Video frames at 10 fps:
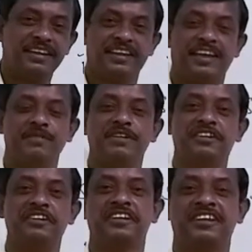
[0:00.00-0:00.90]
can be
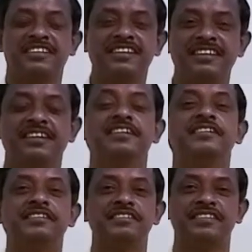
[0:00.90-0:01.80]
treated as a
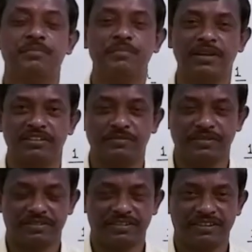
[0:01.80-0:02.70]
sample
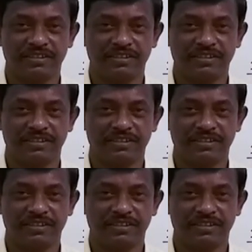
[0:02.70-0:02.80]
space